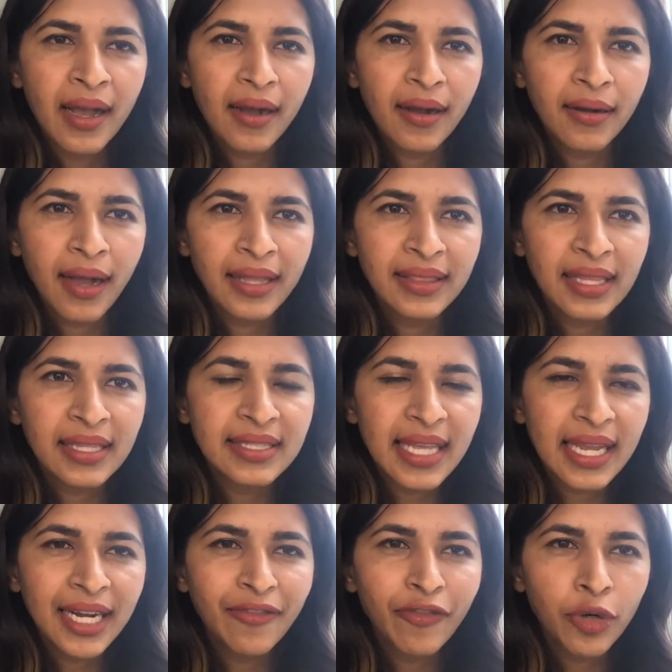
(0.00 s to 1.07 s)
And then
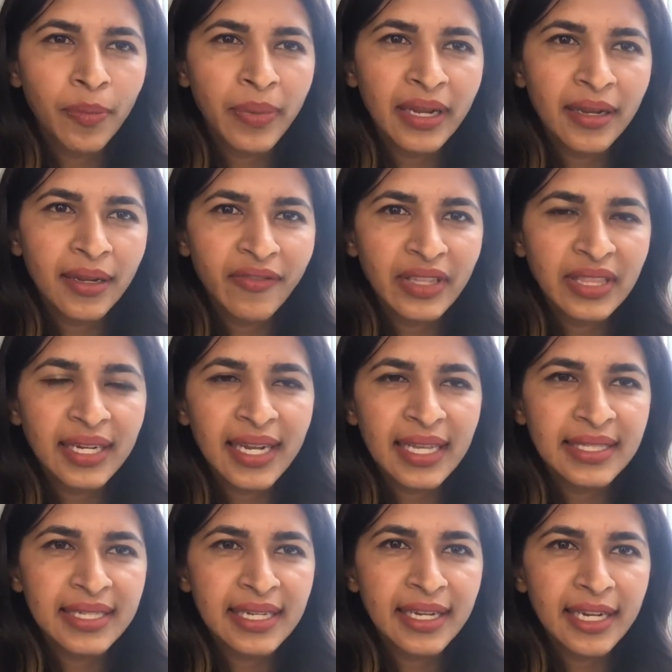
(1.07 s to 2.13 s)
second would be with the
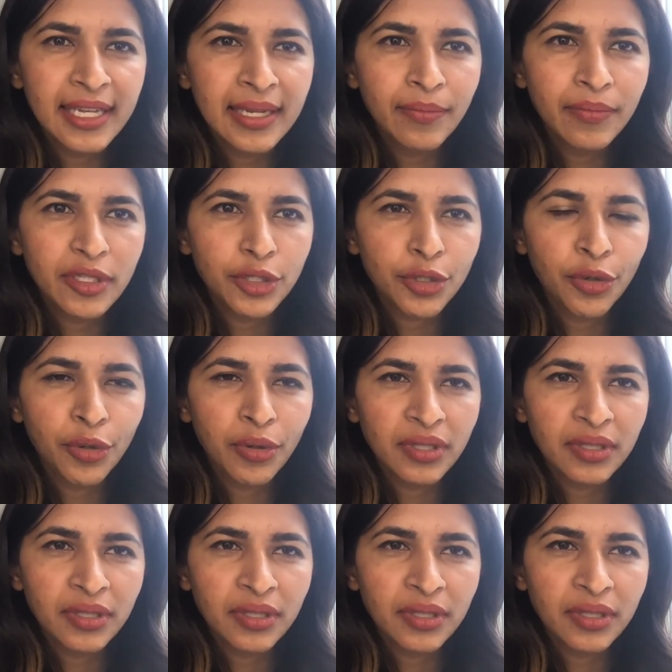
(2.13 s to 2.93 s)
testing team. So